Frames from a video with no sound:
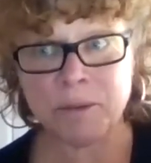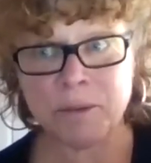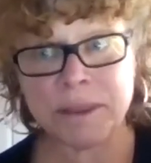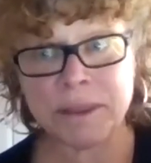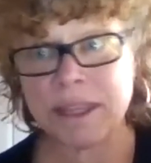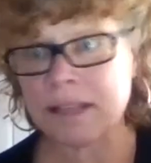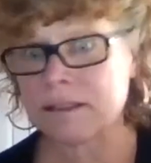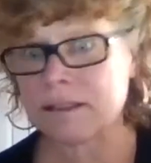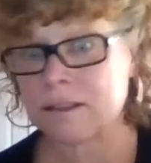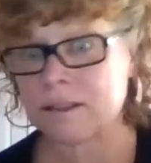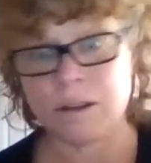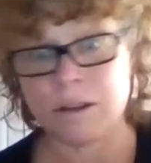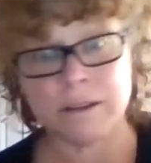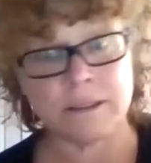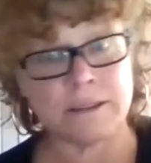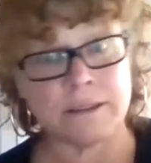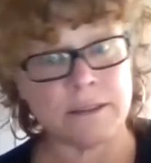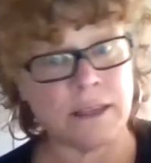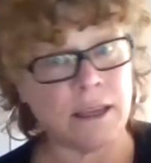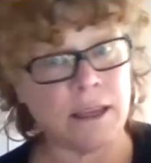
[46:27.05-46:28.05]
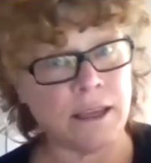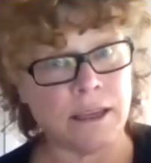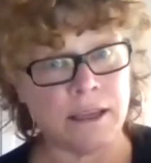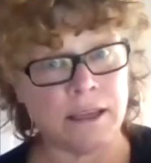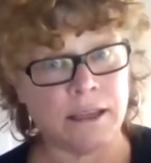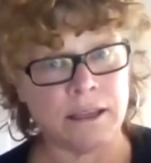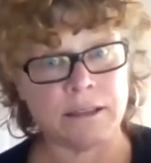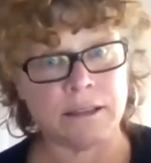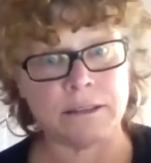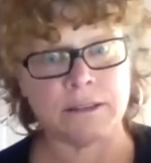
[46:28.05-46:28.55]
But that's not to say
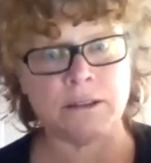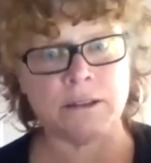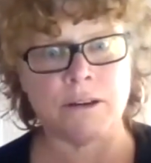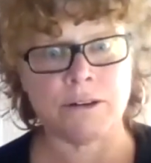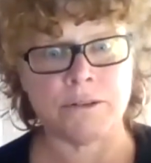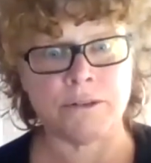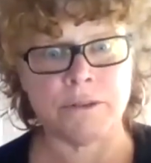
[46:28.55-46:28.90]
it's not a